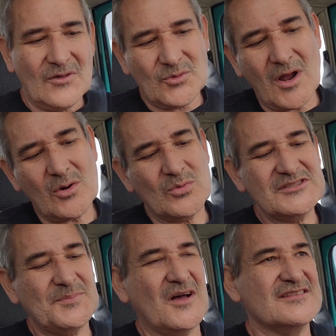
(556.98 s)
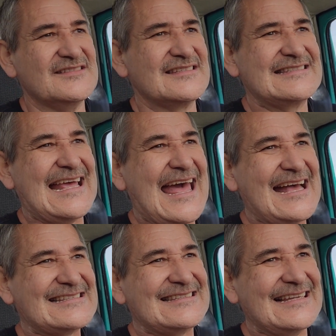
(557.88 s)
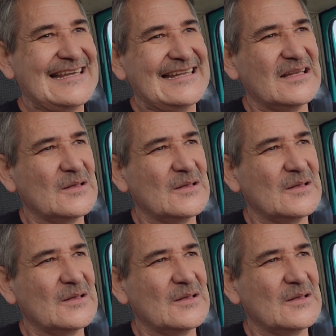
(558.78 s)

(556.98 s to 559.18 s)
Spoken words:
Throttle response is excellent.